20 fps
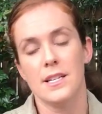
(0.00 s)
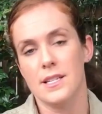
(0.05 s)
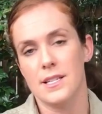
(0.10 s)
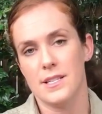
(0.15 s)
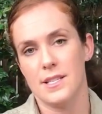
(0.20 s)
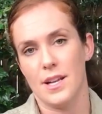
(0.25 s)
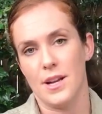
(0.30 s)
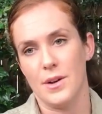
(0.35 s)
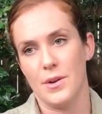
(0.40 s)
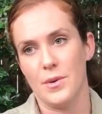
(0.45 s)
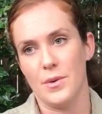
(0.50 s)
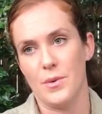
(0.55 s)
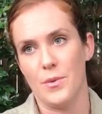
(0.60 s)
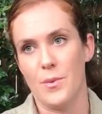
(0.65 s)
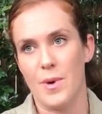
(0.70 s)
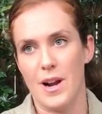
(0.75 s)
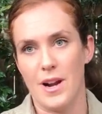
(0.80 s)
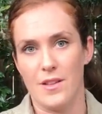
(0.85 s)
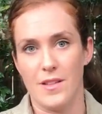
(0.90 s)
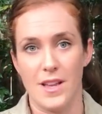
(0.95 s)
So
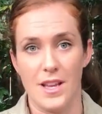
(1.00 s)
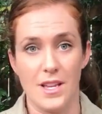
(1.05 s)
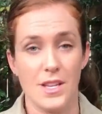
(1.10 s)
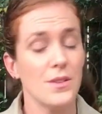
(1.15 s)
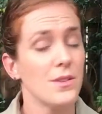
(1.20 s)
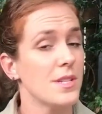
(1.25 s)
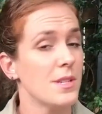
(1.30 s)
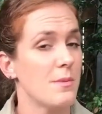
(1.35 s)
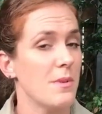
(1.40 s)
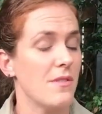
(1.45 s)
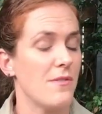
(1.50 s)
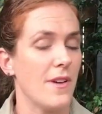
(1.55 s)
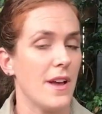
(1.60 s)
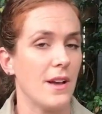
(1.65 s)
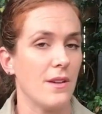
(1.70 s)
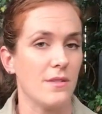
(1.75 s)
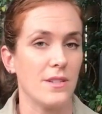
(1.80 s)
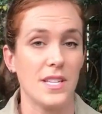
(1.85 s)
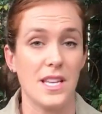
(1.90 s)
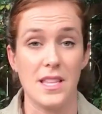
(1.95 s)
where they used to be found